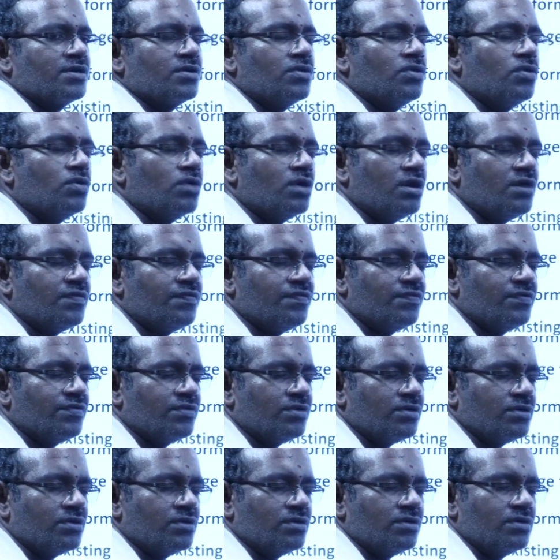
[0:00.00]
goal of
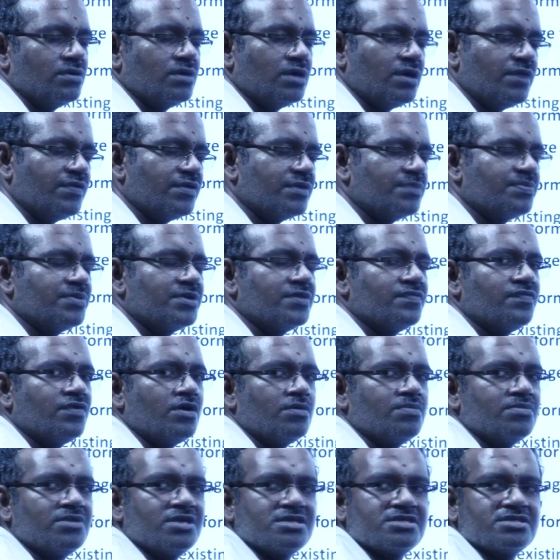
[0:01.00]
our
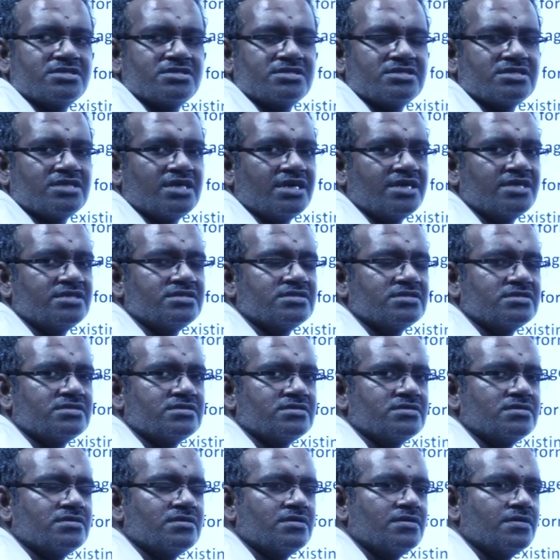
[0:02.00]
pre-formulation
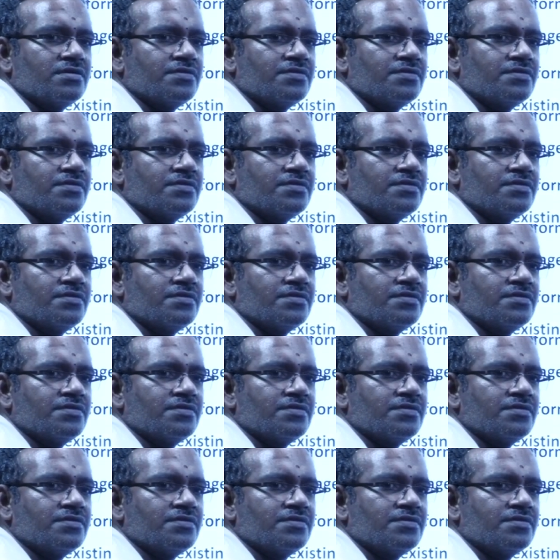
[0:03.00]
studies.